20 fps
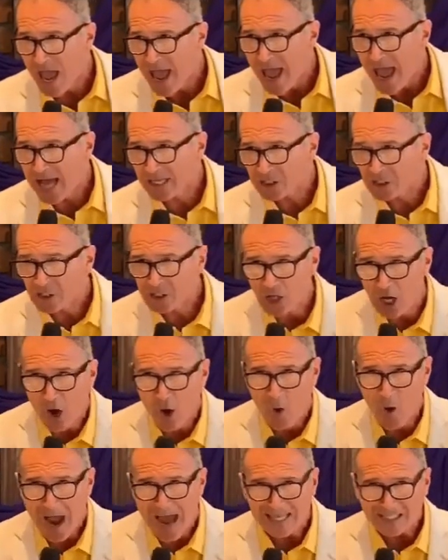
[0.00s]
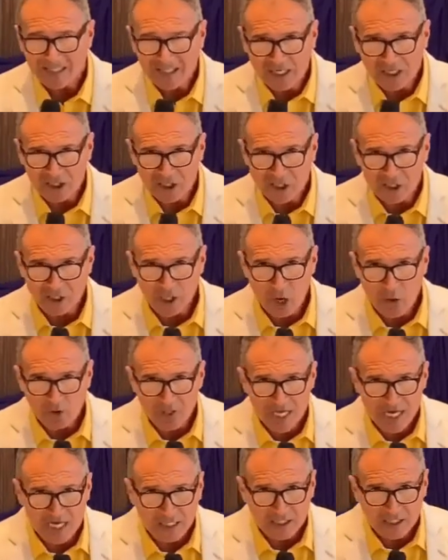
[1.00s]
And so, as
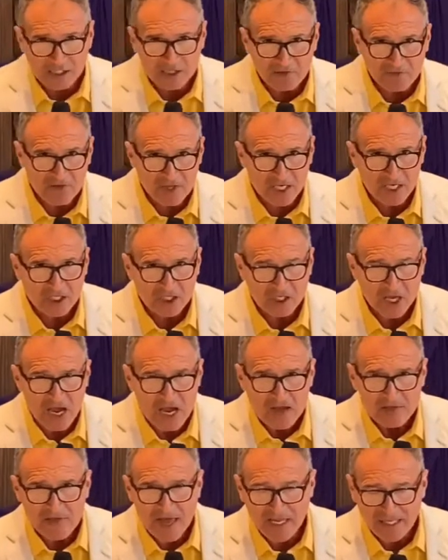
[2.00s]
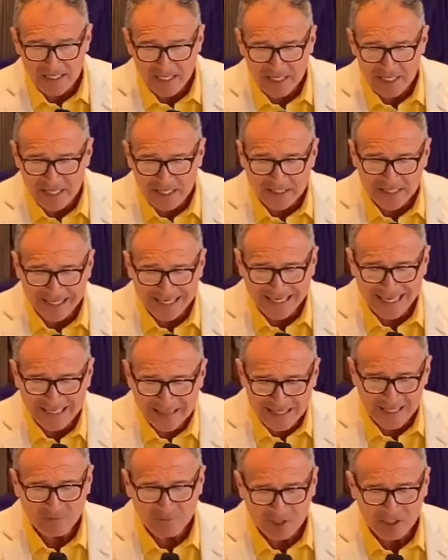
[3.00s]
custodians of this, they needed to get
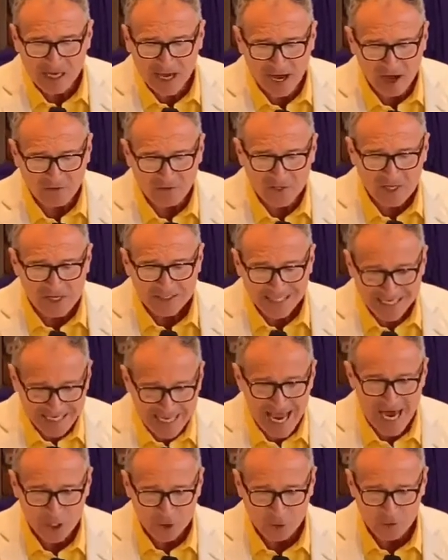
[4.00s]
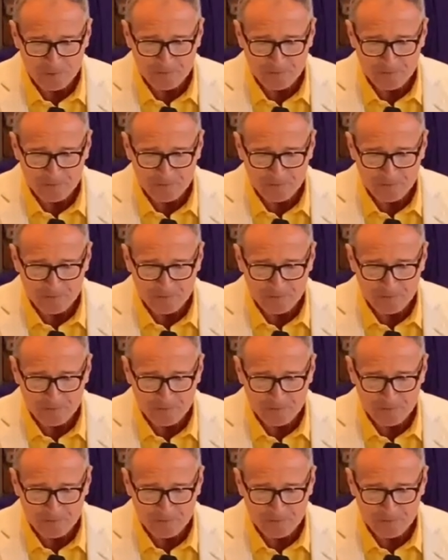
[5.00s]
themselves together.